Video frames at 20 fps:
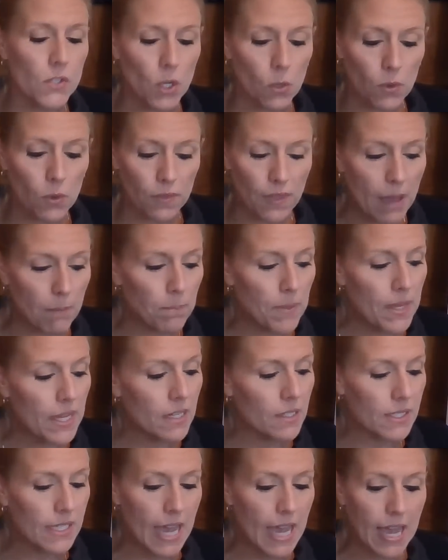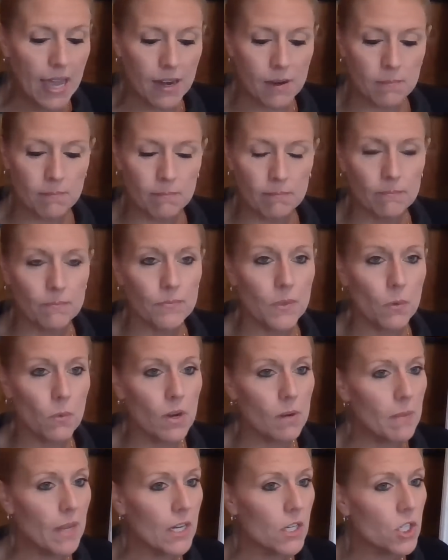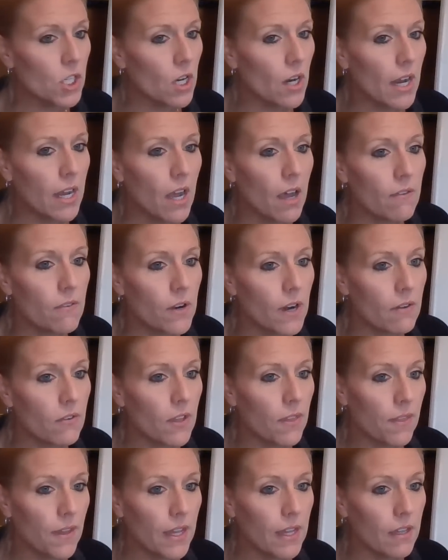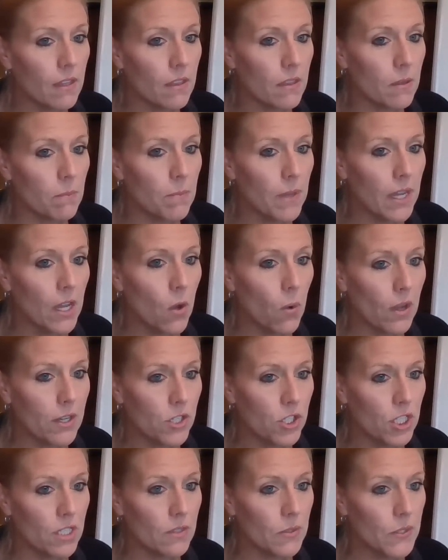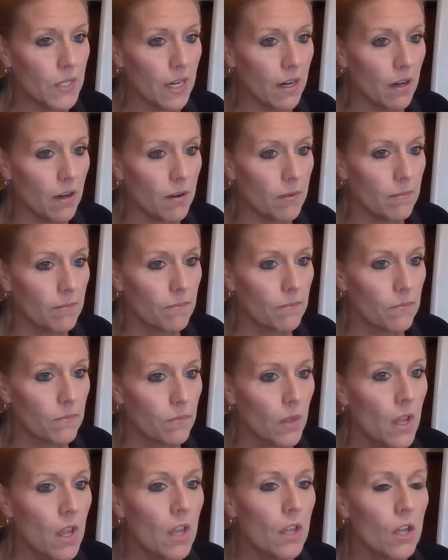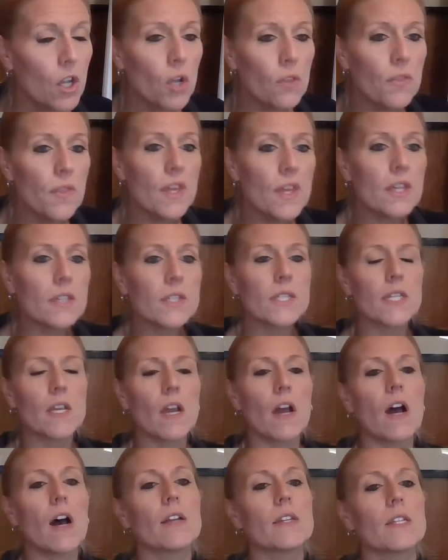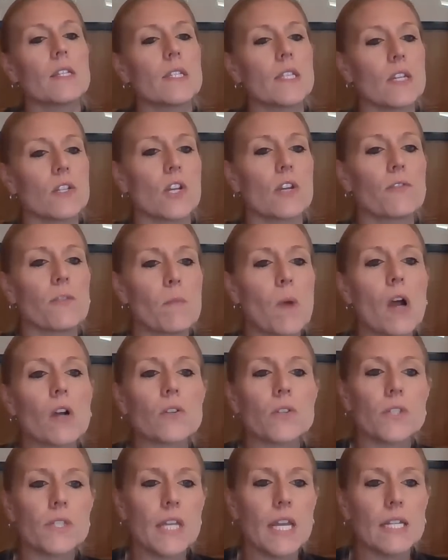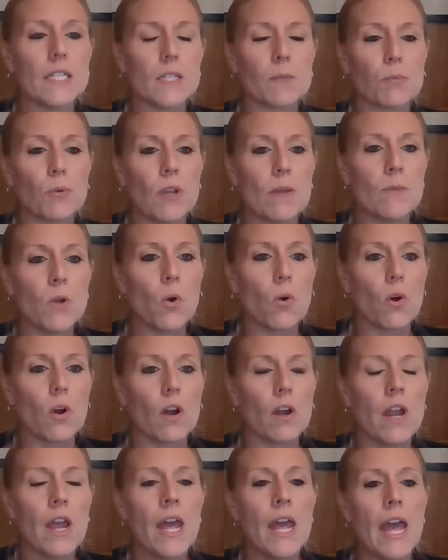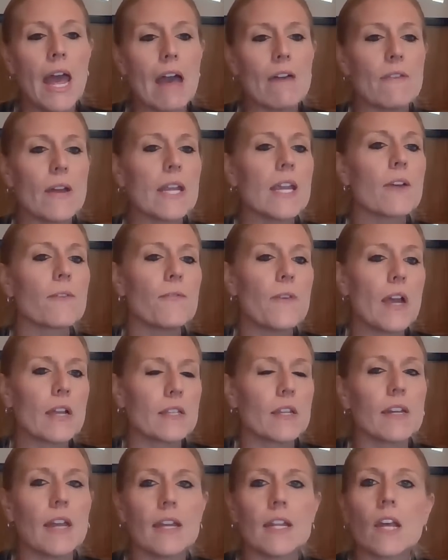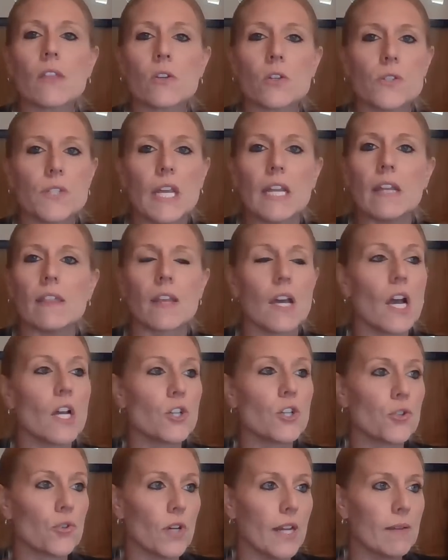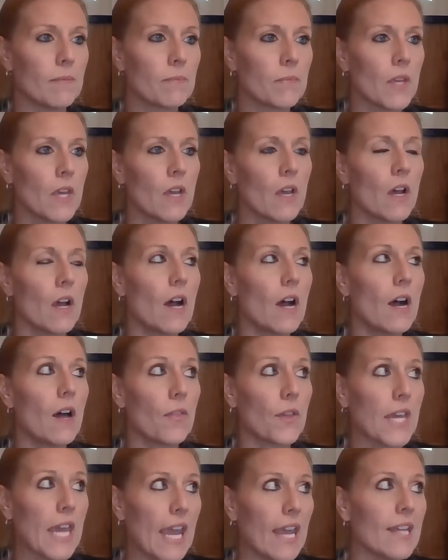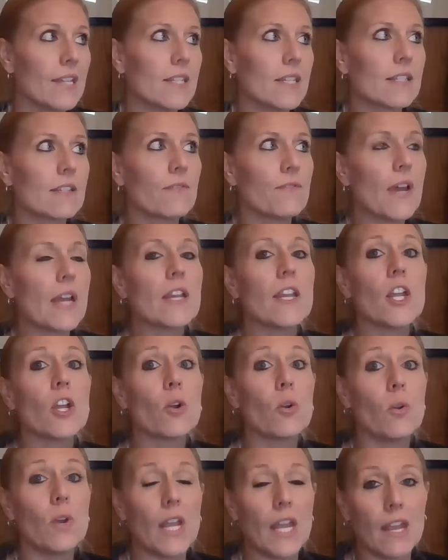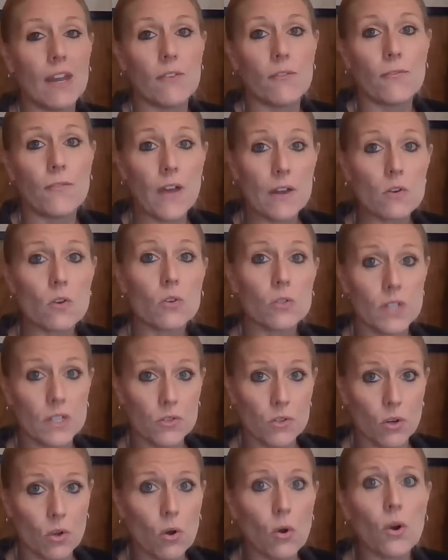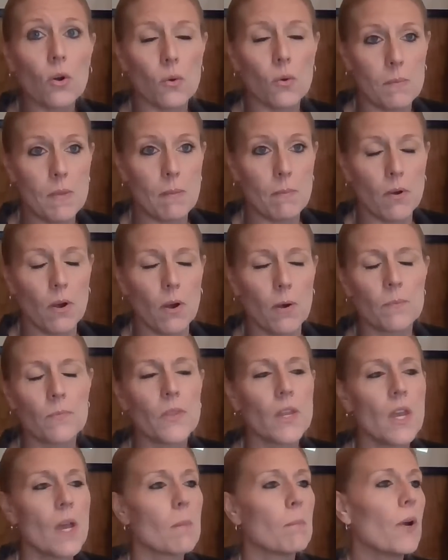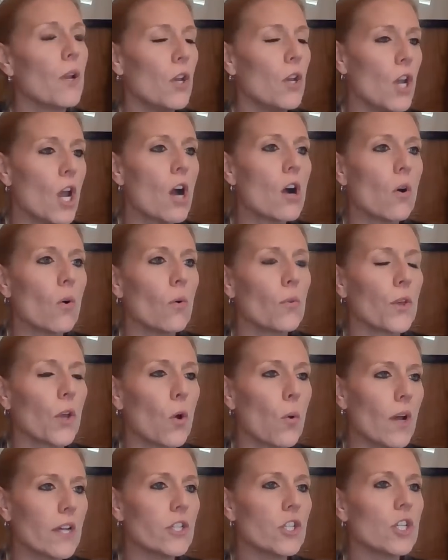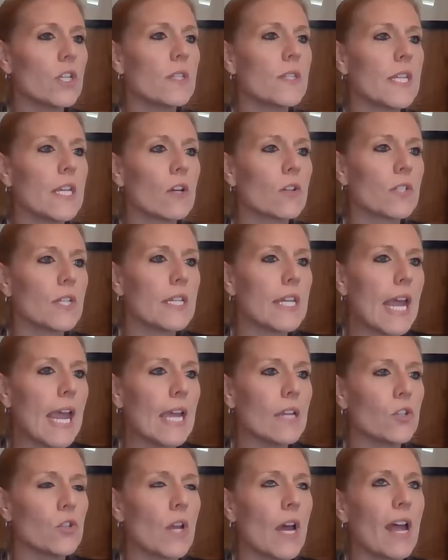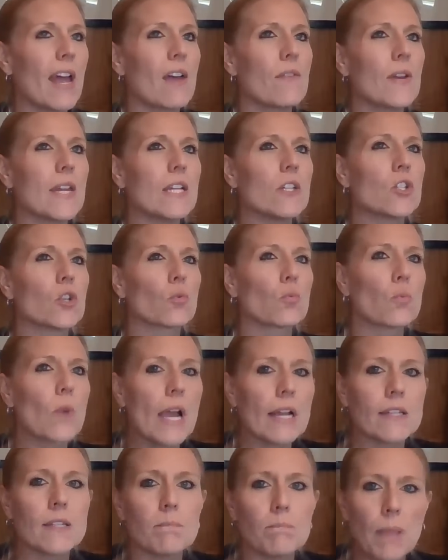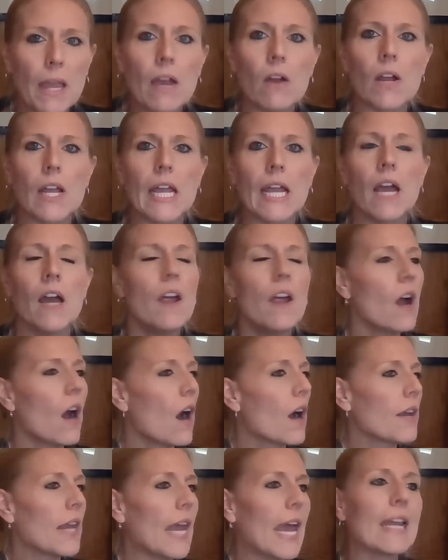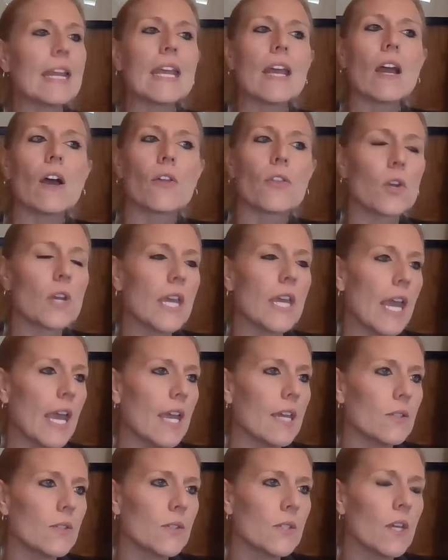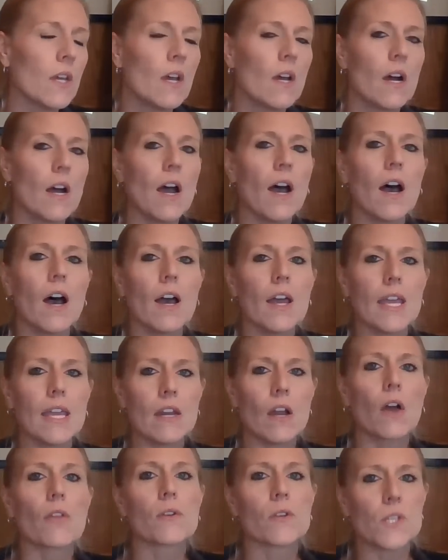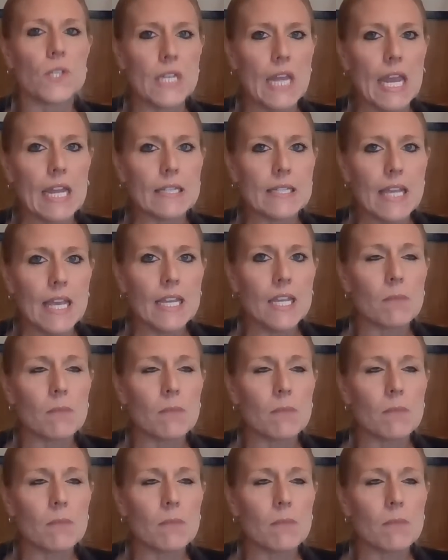So with that being said, I want to make sure I covered everything, the big questions here. Could this decision from our state Supreme Court have any effect on any other state in the country? The case is venued in federal district court, remember. But no, the questions here today do not have any direct bearing on any other case in other states.